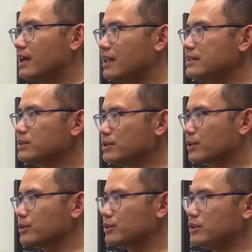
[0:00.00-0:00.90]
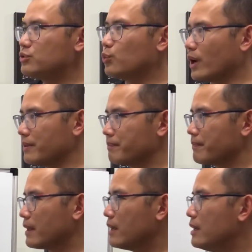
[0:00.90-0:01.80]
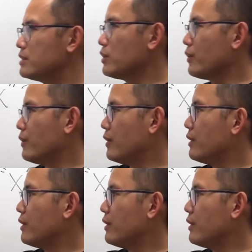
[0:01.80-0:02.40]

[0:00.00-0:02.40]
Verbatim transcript: Let's just go through each one. So